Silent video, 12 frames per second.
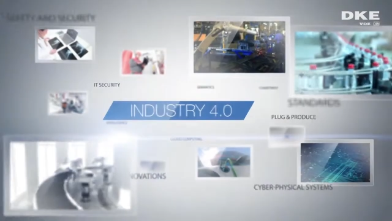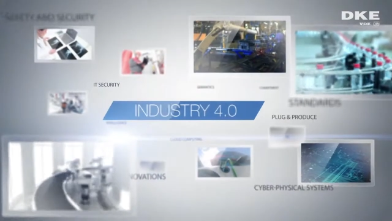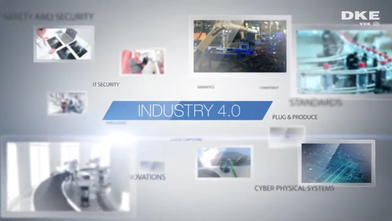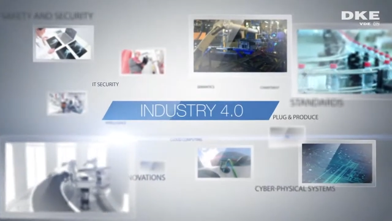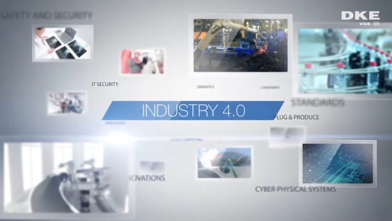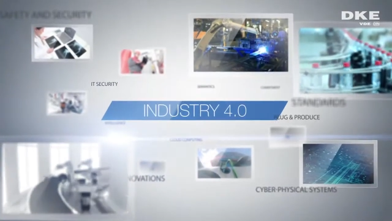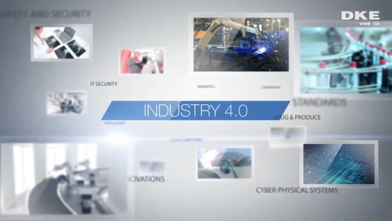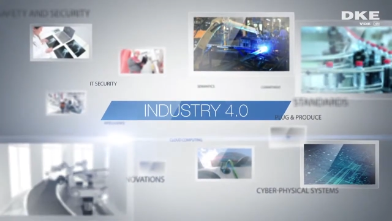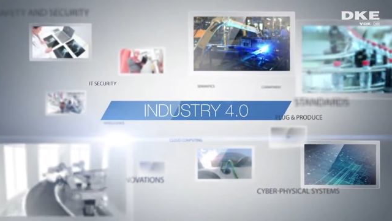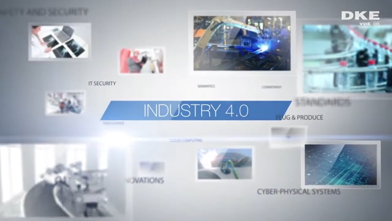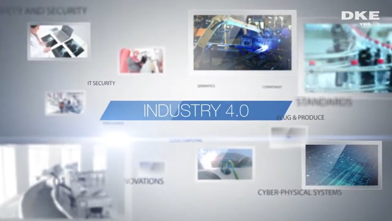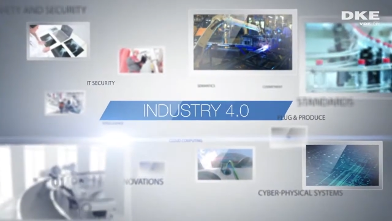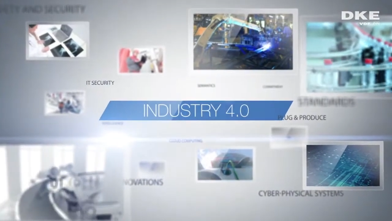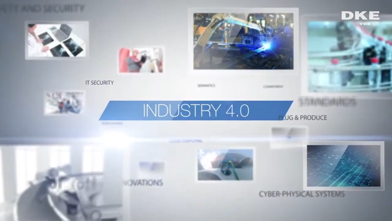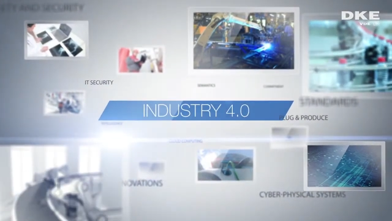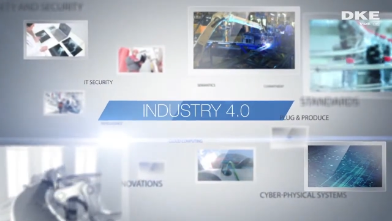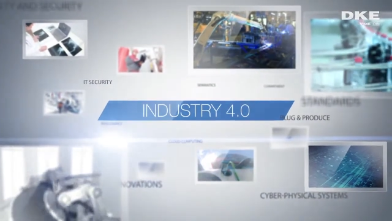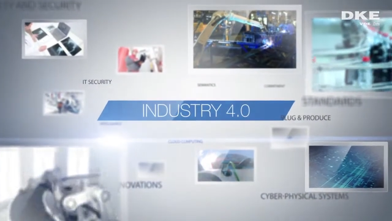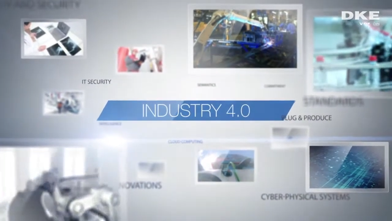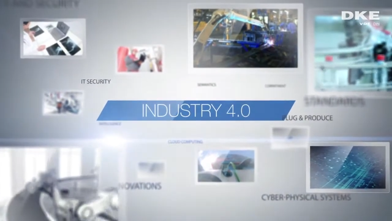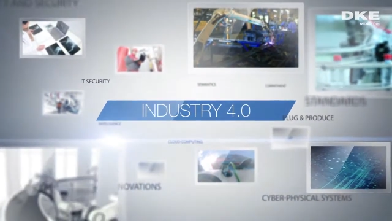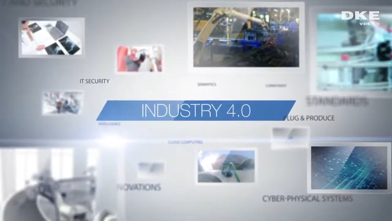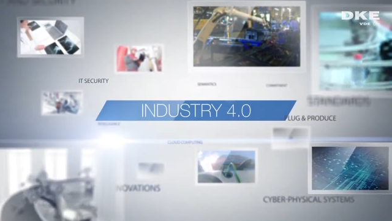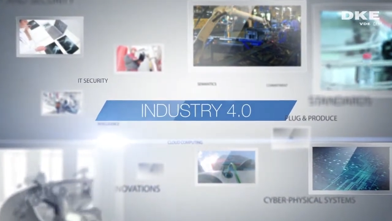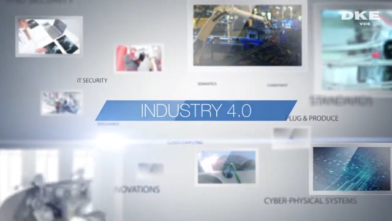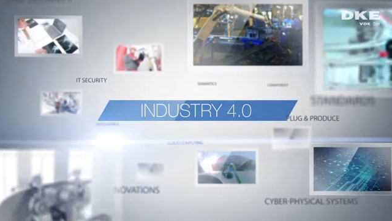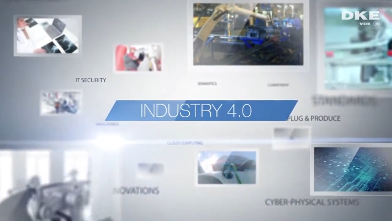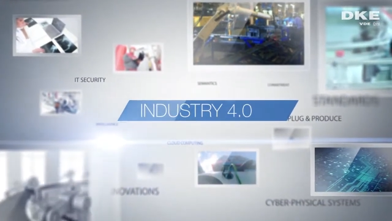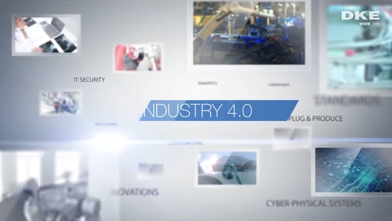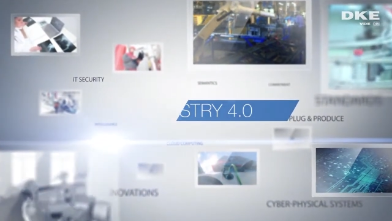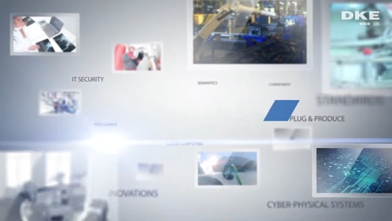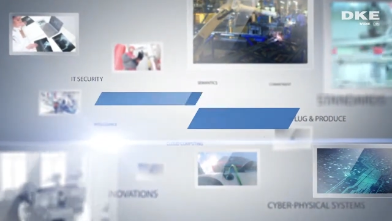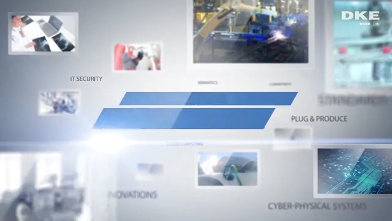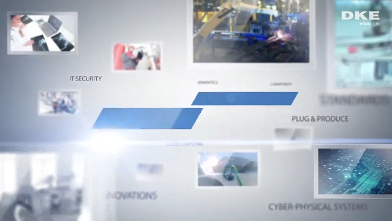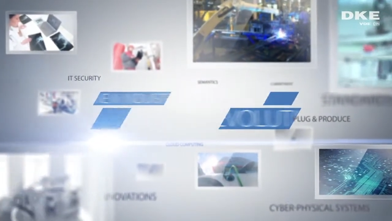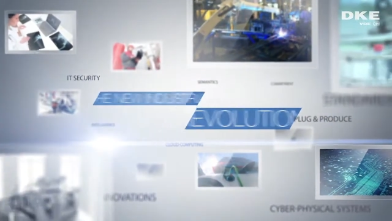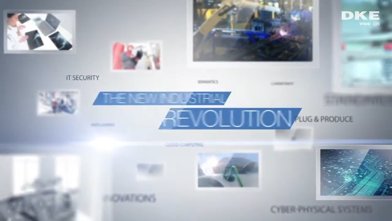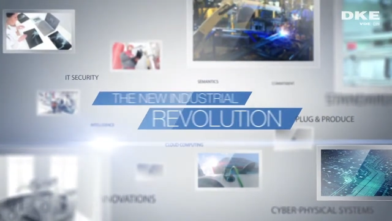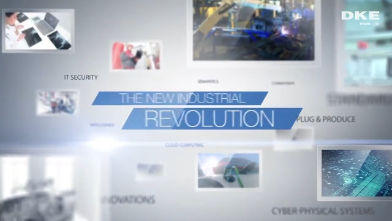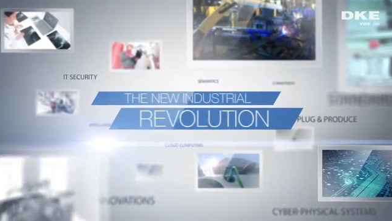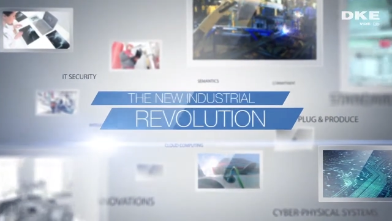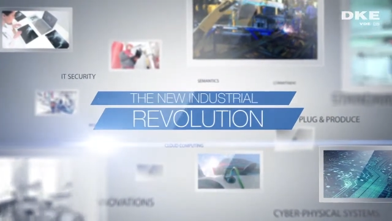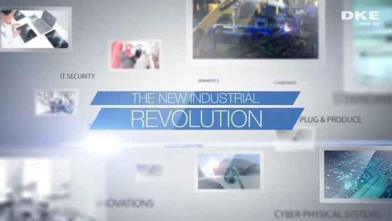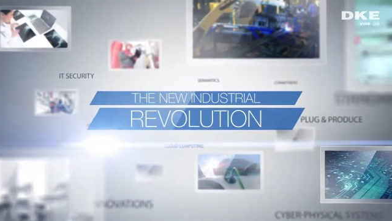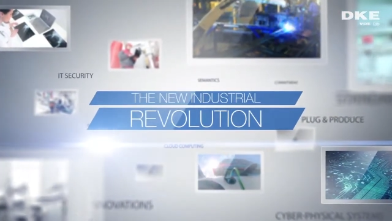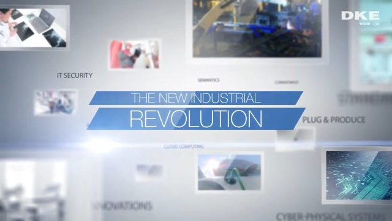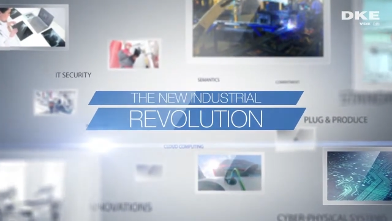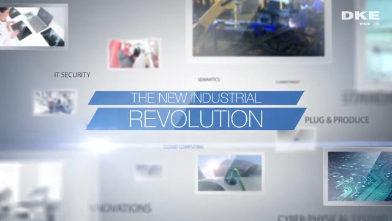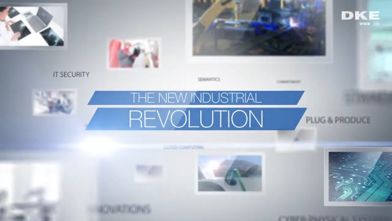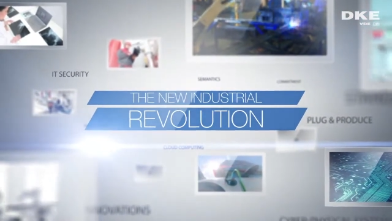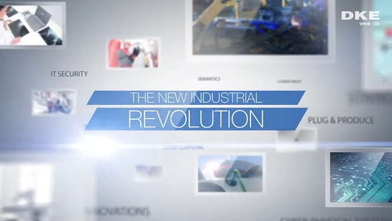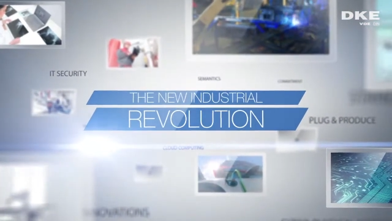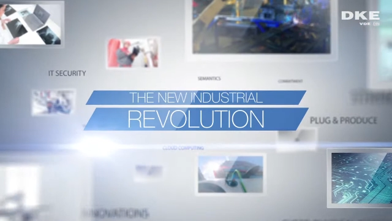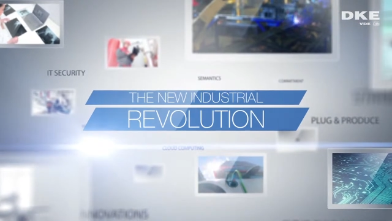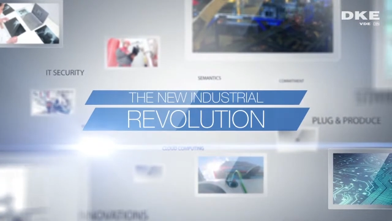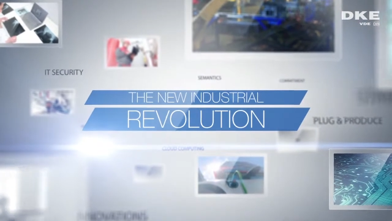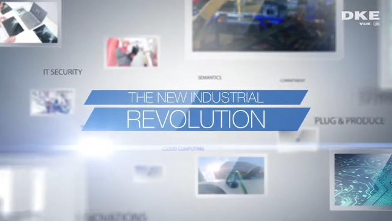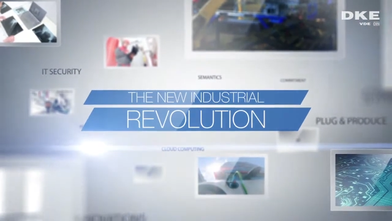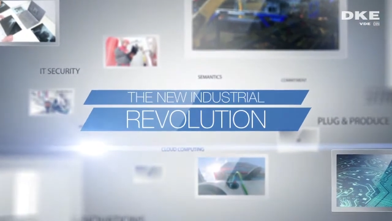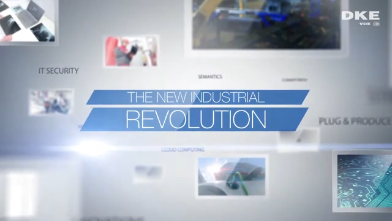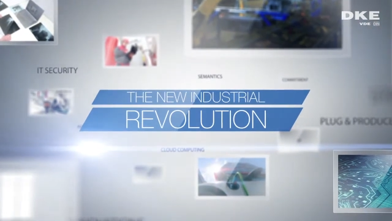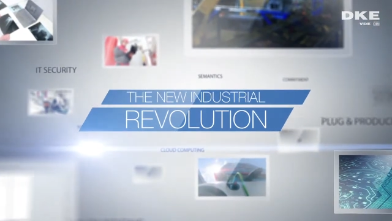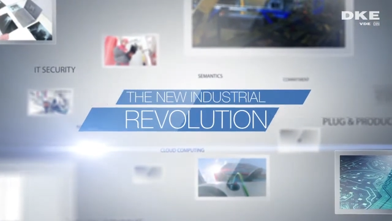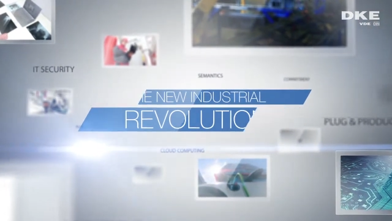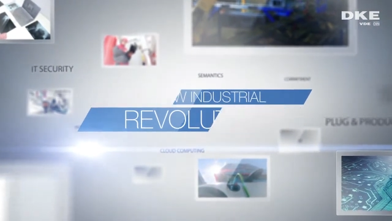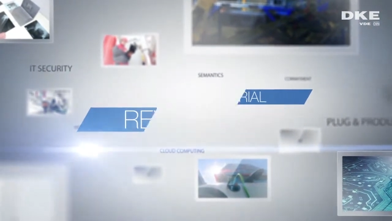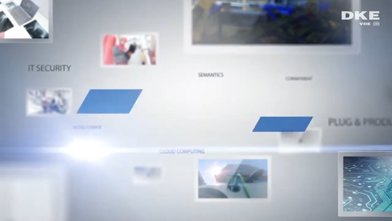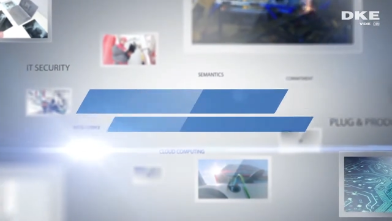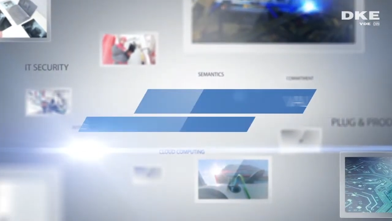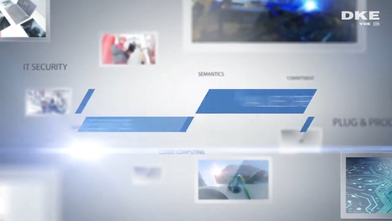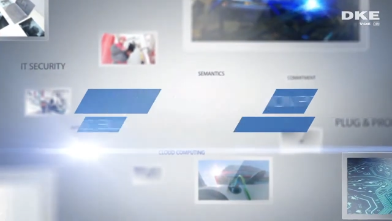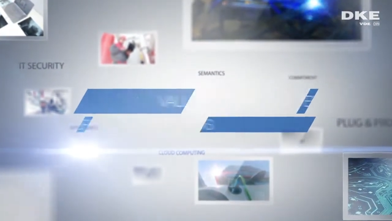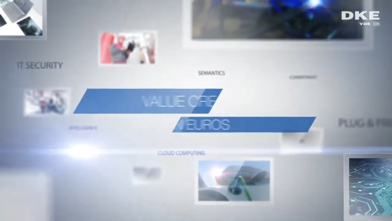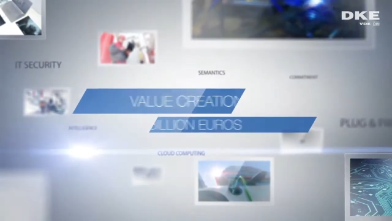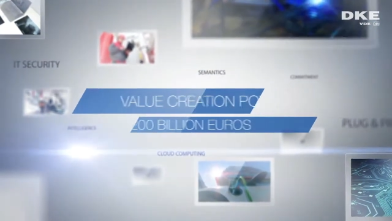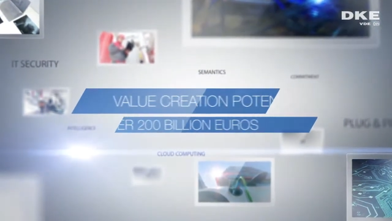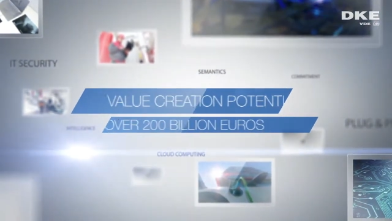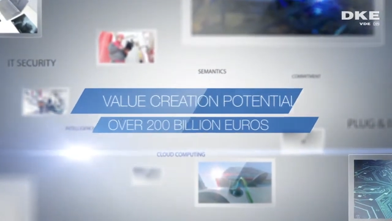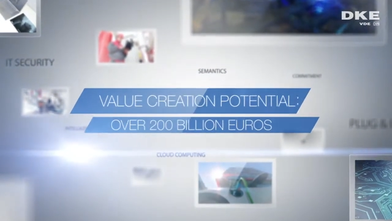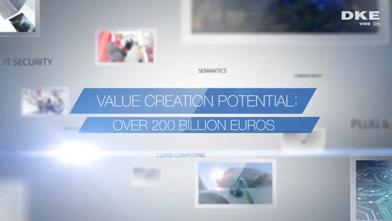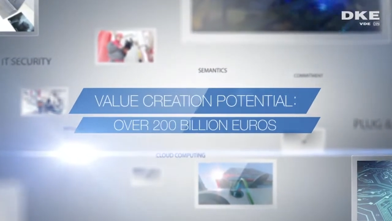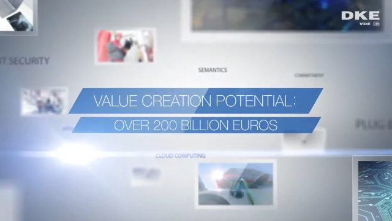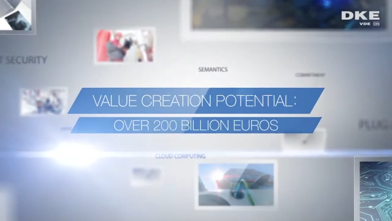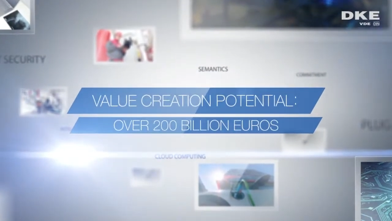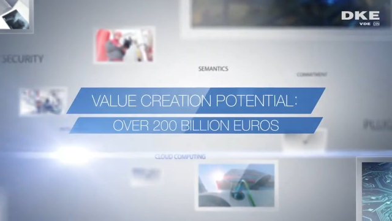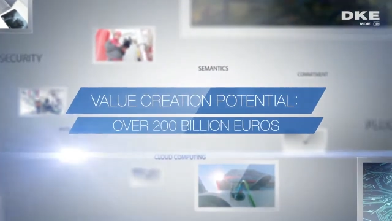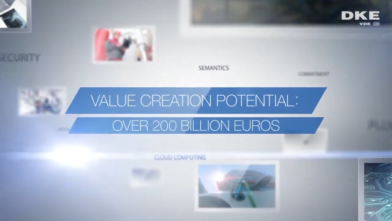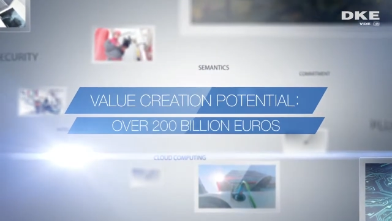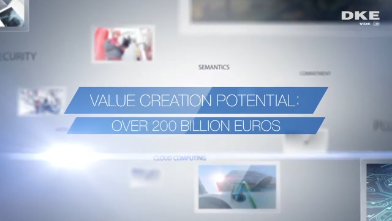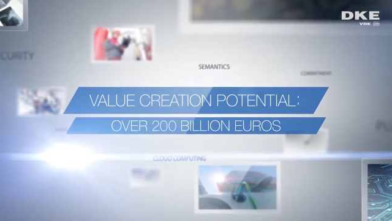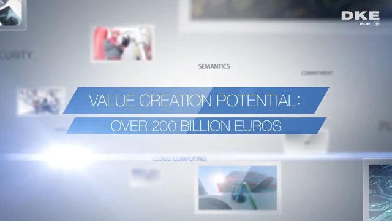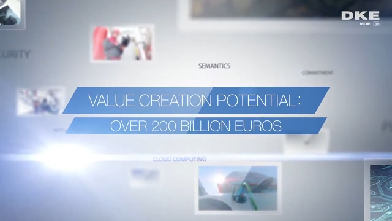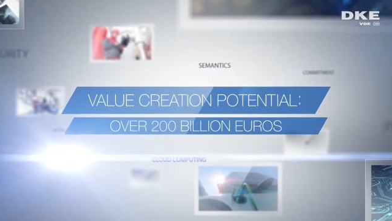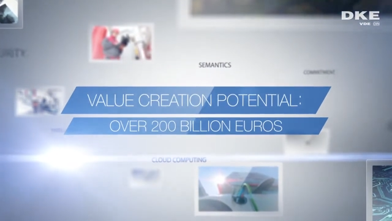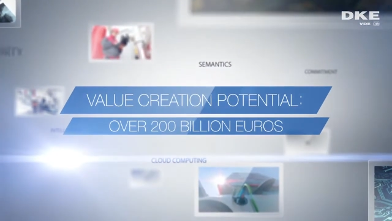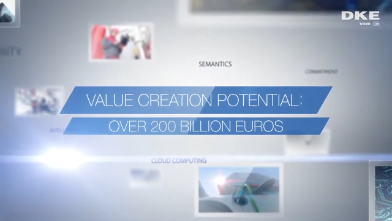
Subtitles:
No face is visible, so there are no lips to read.